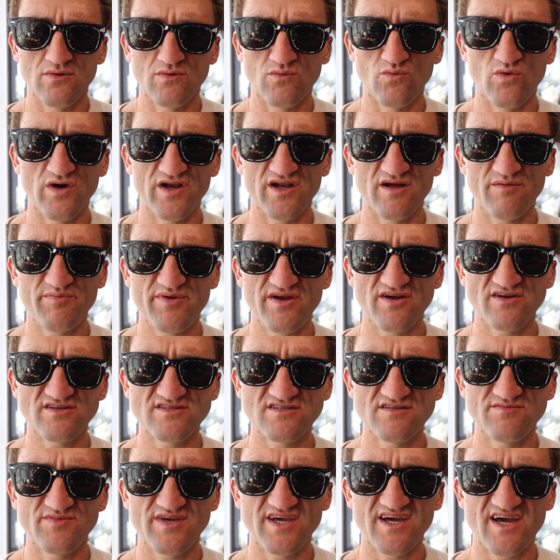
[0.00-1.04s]
What appears
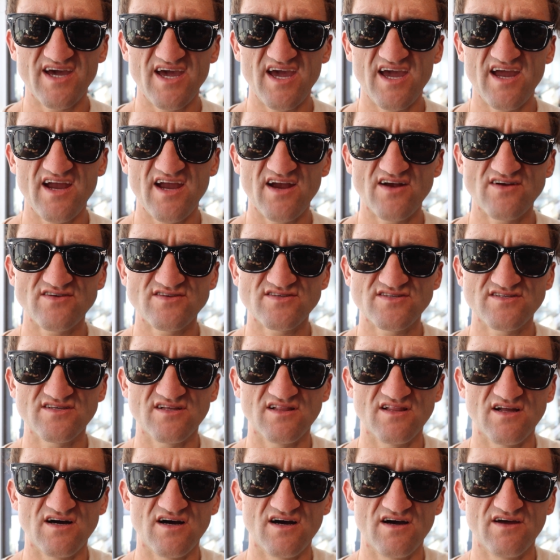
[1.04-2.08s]
to be a hair
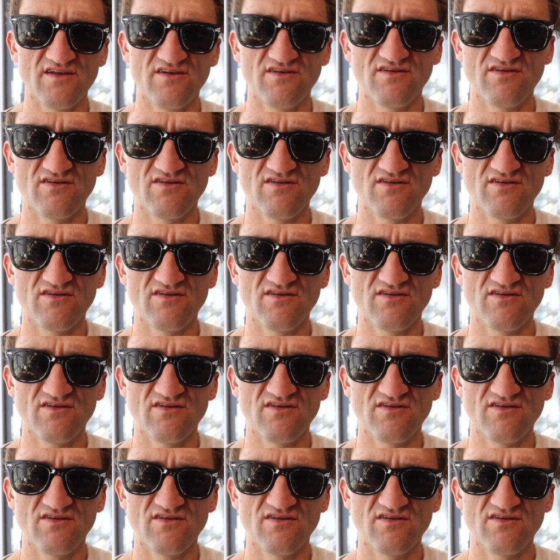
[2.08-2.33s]
salon.